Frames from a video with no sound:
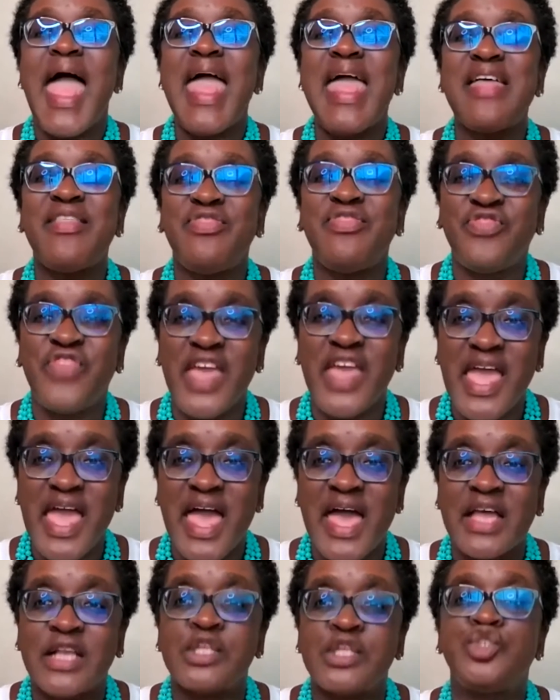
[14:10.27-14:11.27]
and
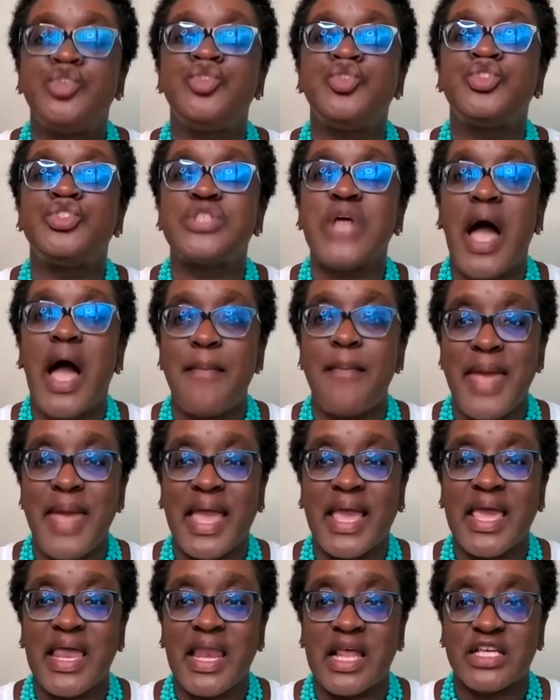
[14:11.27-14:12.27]
then to stop
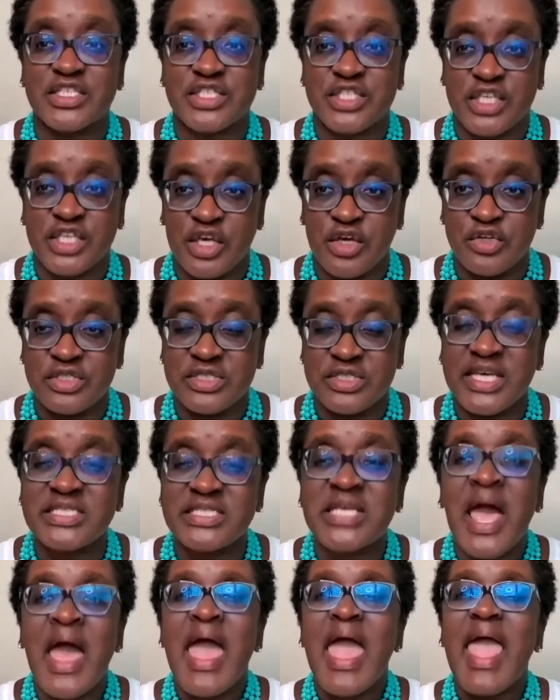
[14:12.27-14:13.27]
making
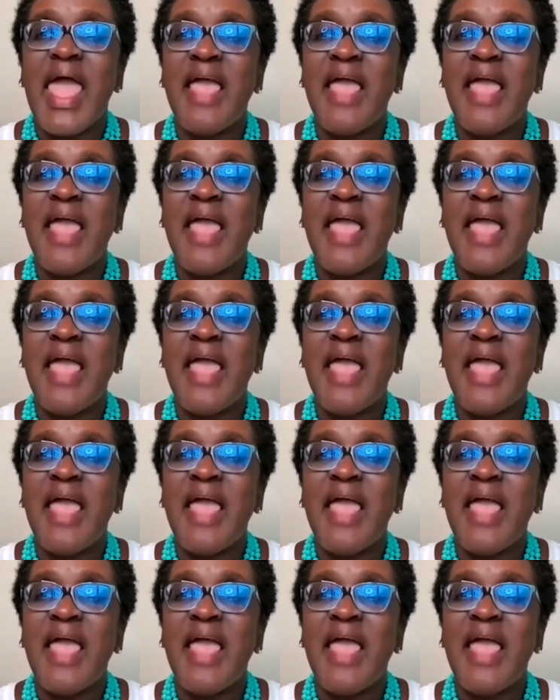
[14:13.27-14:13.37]
excuses